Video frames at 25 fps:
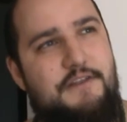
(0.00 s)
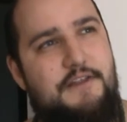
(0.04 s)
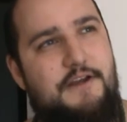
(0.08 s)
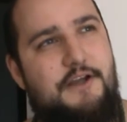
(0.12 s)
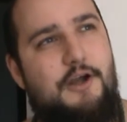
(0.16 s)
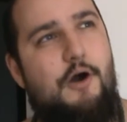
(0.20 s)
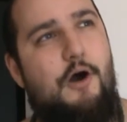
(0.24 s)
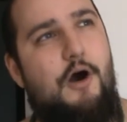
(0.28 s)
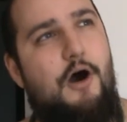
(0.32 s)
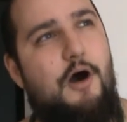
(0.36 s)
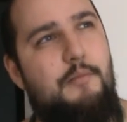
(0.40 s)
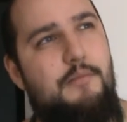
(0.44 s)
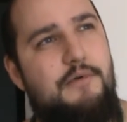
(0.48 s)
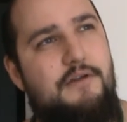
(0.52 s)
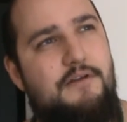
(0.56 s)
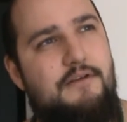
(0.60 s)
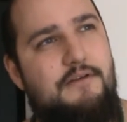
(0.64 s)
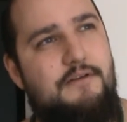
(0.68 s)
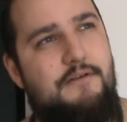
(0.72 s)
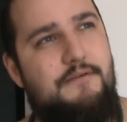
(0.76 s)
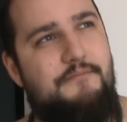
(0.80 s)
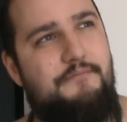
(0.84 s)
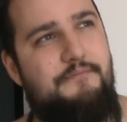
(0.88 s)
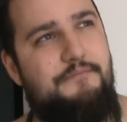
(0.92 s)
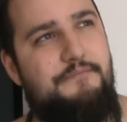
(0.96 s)

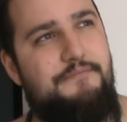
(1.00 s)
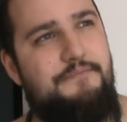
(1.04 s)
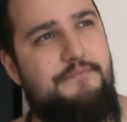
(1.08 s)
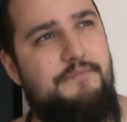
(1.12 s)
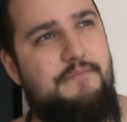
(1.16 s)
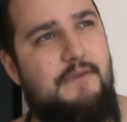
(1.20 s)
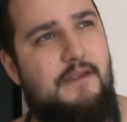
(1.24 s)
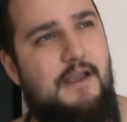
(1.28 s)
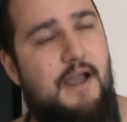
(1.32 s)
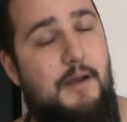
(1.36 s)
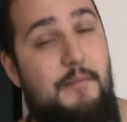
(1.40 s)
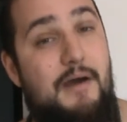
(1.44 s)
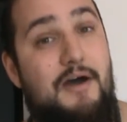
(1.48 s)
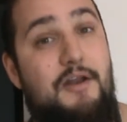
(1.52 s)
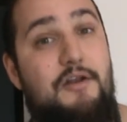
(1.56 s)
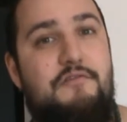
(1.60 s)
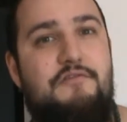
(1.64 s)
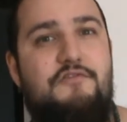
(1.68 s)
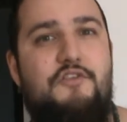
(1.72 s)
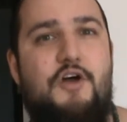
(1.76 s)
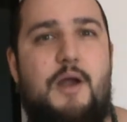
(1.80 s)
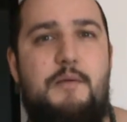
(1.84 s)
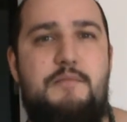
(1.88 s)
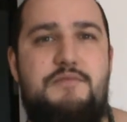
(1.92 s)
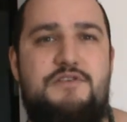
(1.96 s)
common amount of
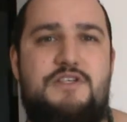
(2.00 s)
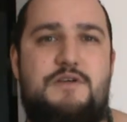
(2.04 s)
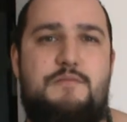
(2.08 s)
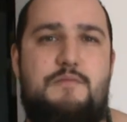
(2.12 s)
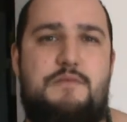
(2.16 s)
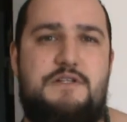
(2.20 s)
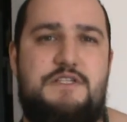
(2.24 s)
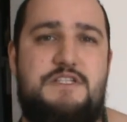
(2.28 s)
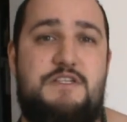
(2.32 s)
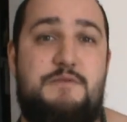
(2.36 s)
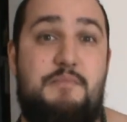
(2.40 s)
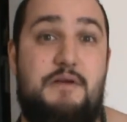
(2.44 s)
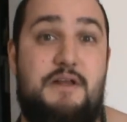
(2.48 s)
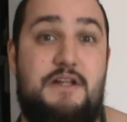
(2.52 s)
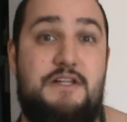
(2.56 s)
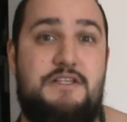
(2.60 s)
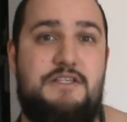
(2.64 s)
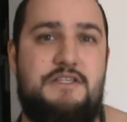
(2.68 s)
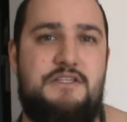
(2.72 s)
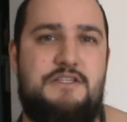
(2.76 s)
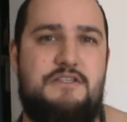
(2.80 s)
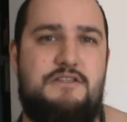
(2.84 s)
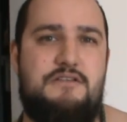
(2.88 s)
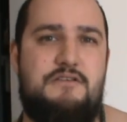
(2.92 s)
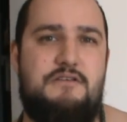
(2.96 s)
time someone
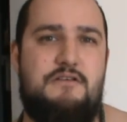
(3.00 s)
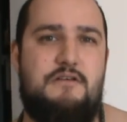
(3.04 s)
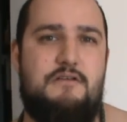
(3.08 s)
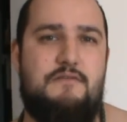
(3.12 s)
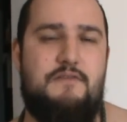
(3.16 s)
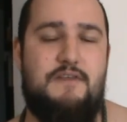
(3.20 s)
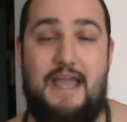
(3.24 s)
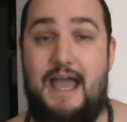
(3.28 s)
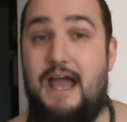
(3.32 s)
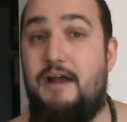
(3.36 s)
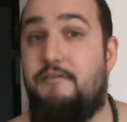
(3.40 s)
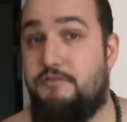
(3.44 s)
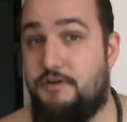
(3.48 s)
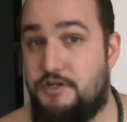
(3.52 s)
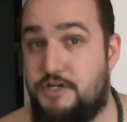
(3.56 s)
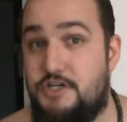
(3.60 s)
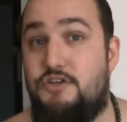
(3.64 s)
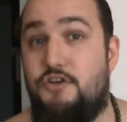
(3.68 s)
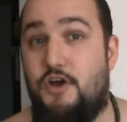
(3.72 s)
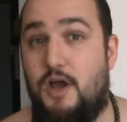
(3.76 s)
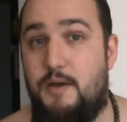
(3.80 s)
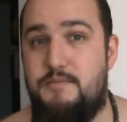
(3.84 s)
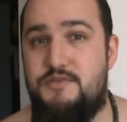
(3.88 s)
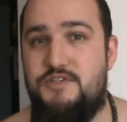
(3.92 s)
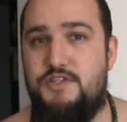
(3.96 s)
spends, the average
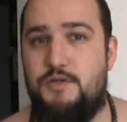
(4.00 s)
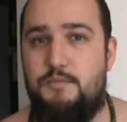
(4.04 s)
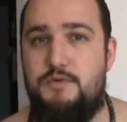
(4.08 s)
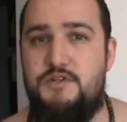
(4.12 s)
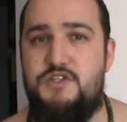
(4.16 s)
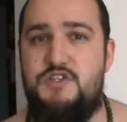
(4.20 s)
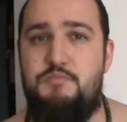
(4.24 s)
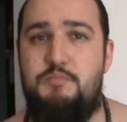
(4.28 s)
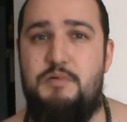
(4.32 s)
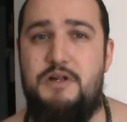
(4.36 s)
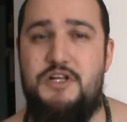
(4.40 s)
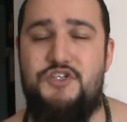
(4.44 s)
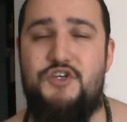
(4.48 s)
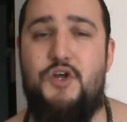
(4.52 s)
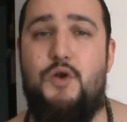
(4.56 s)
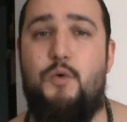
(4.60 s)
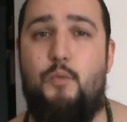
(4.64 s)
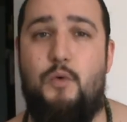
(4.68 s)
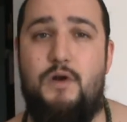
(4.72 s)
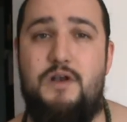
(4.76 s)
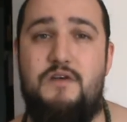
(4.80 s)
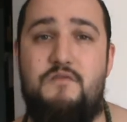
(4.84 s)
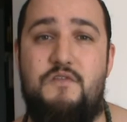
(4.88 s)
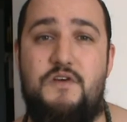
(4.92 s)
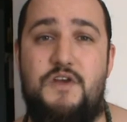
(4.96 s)
time someone spends on
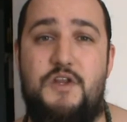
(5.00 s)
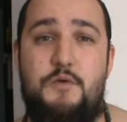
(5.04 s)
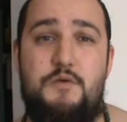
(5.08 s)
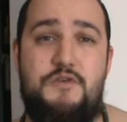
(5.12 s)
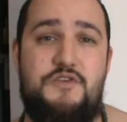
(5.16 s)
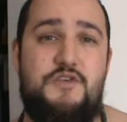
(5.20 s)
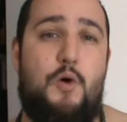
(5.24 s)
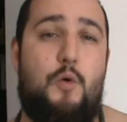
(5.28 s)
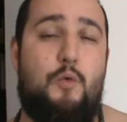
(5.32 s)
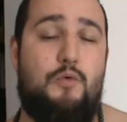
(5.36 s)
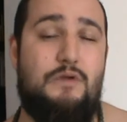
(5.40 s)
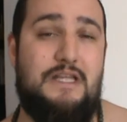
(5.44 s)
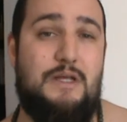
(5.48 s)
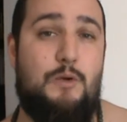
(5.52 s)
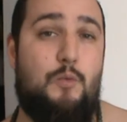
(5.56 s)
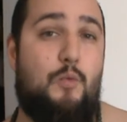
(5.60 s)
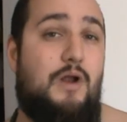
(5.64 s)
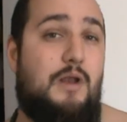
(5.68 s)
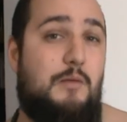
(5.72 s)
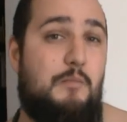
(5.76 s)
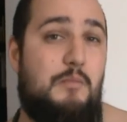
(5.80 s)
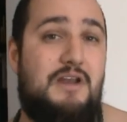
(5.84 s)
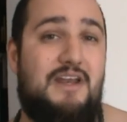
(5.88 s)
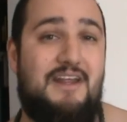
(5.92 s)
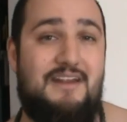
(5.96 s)
one video is only
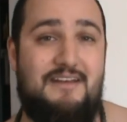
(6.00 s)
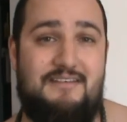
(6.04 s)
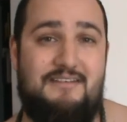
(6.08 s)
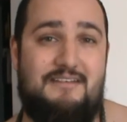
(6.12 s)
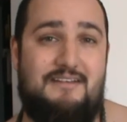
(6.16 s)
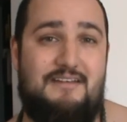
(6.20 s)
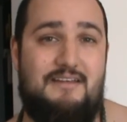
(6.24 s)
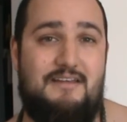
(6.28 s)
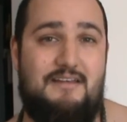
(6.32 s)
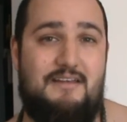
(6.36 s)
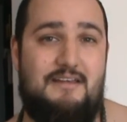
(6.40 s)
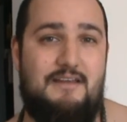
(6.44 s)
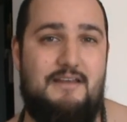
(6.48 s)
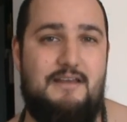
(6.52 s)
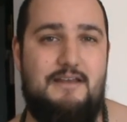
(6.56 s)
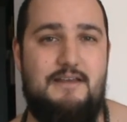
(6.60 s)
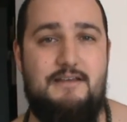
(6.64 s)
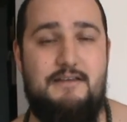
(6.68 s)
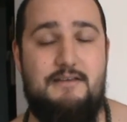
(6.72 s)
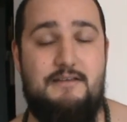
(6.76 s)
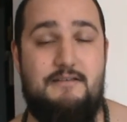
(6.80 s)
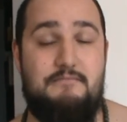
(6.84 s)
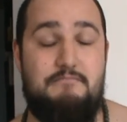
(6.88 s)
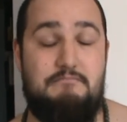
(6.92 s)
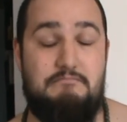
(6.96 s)
1 minute.
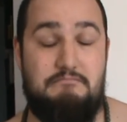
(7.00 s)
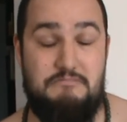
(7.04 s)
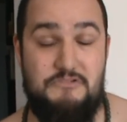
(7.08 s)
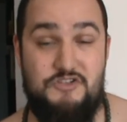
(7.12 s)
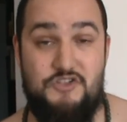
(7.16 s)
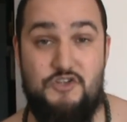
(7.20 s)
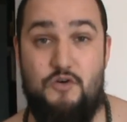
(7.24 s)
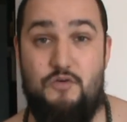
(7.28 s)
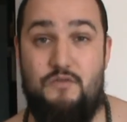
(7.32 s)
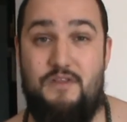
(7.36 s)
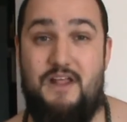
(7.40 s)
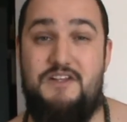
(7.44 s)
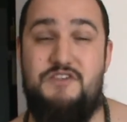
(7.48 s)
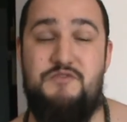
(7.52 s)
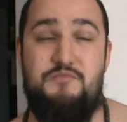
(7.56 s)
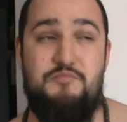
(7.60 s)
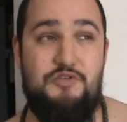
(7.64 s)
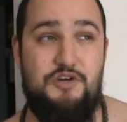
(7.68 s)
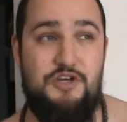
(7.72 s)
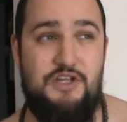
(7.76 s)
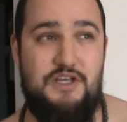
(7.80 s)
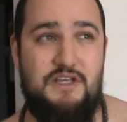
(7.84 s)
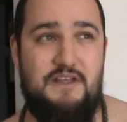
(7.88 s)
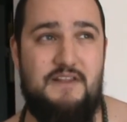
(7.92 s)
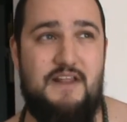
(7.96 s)
So
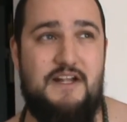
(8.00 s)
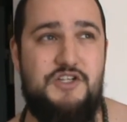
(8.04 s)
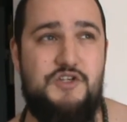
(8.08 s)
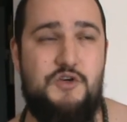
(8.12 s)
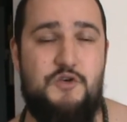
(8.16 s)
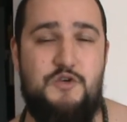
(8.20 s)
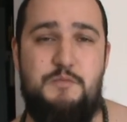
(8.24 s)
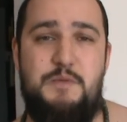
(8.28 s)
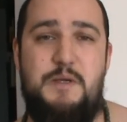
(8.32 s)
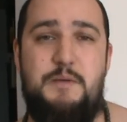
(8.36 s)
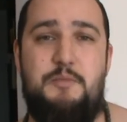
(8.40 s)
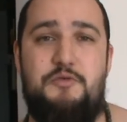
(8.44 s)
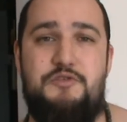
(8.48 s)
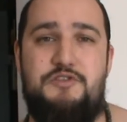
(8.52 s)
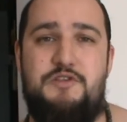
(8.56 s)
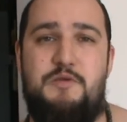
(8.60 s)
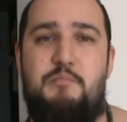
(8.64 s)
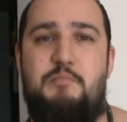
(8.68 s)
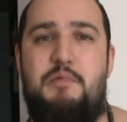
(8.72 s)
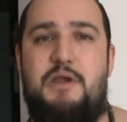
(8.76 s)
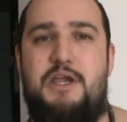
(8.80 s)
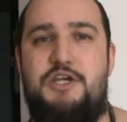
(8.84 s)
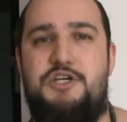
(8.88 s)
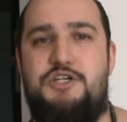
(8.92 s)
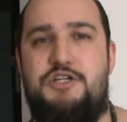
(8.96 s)
that shows people's
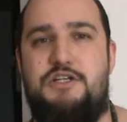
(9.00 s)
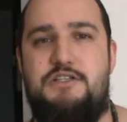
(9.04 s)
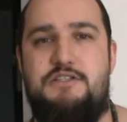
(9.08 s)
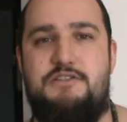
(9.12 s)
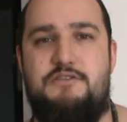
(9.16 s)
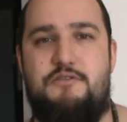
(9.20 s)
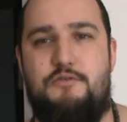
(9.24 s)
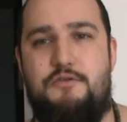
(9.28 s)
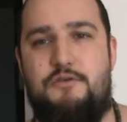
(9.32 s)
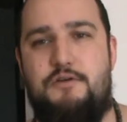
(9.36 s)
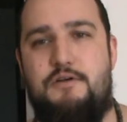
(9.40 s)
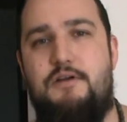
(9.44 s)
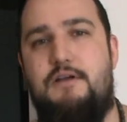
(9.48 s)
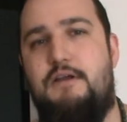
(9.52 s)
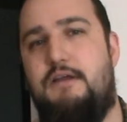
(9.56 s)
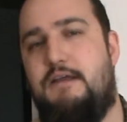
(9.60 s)
impatience or